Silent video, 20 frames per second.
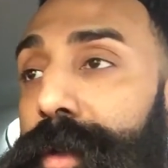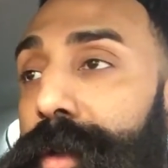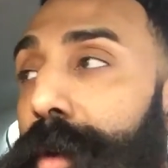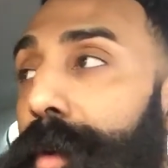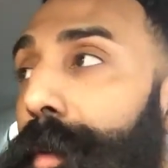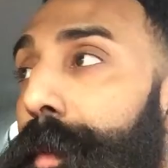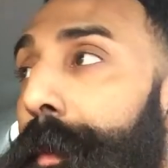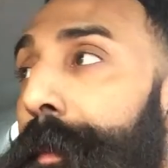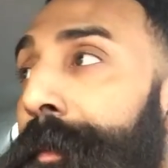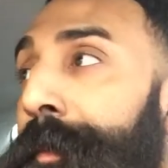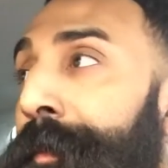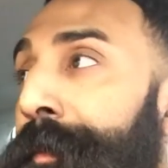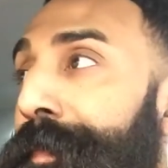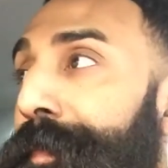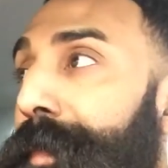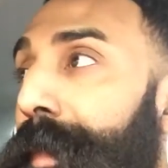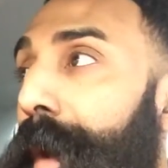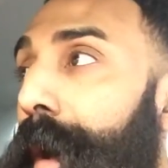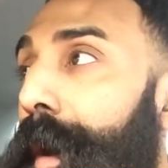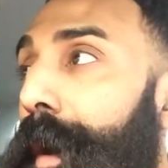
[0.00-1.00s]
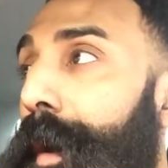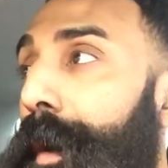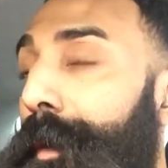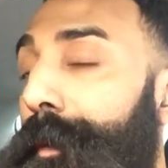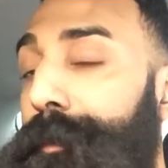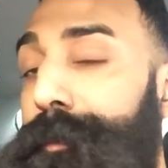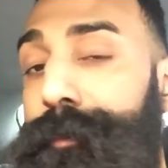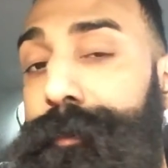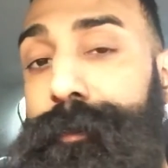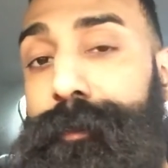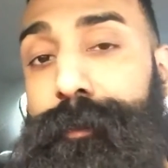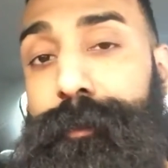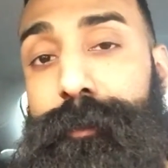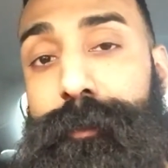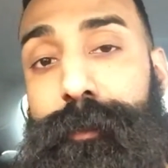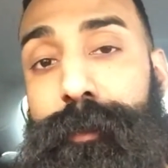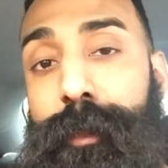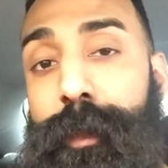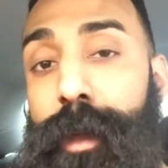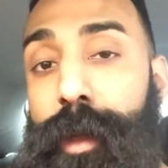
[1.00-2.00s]
So when
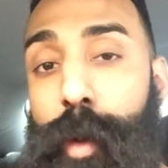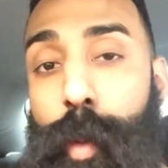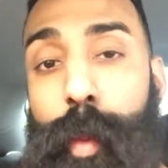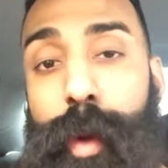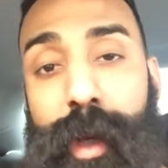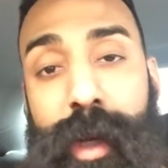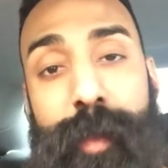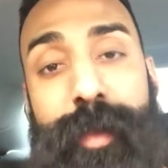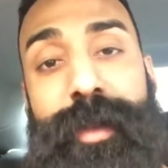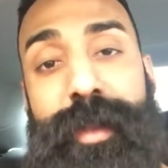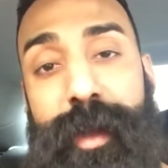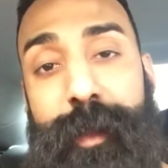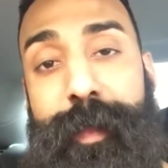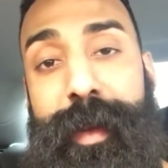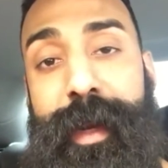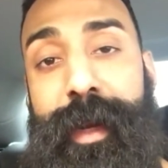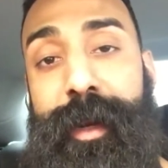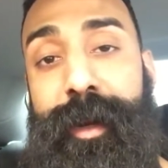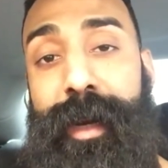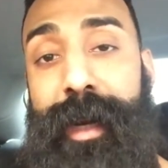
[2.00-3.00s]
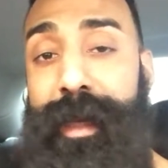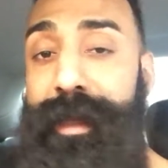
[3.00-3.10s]
it comes to the beard,